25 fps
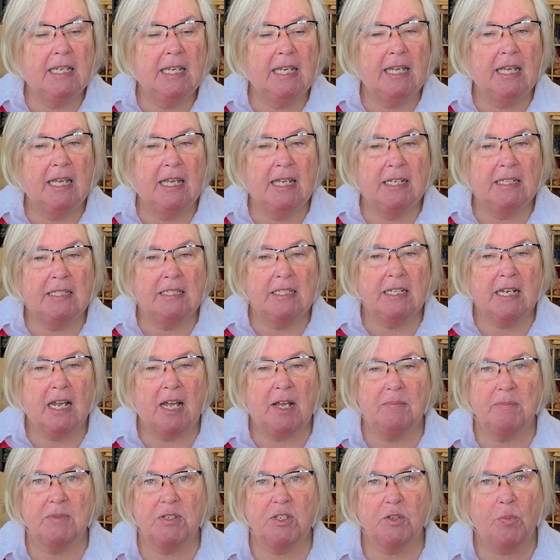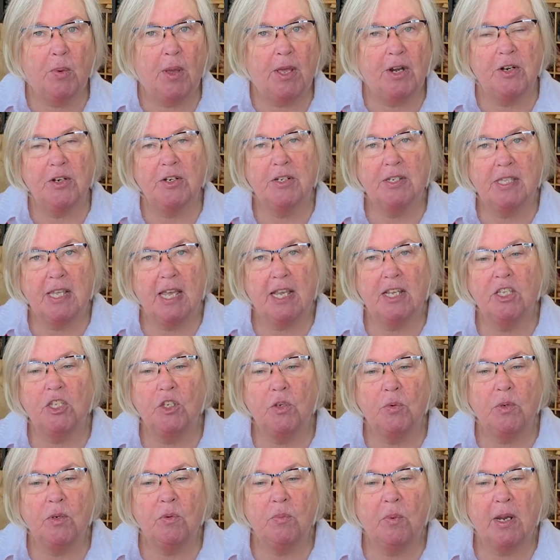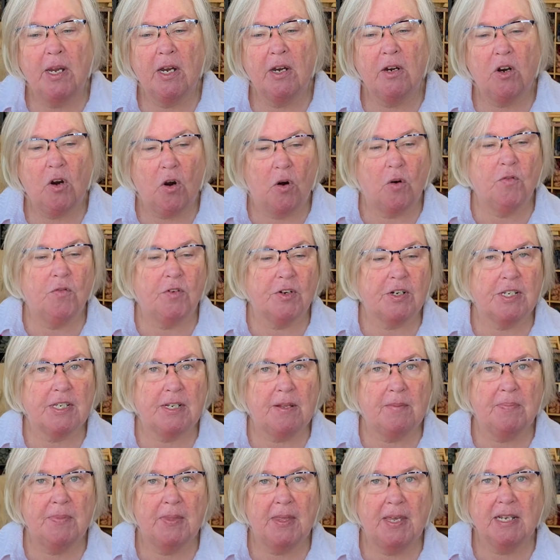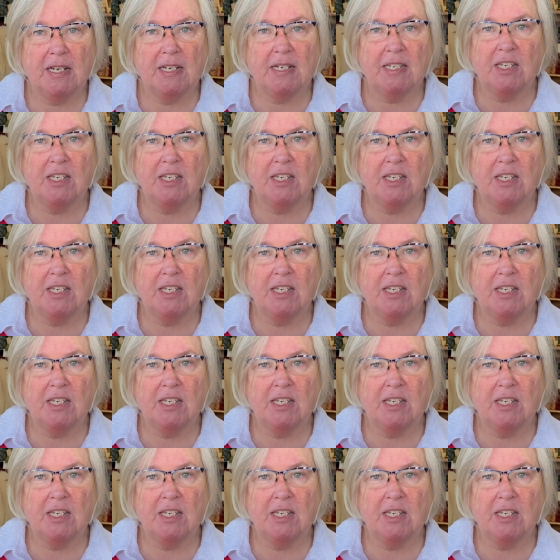and sweaters that you would wear over something.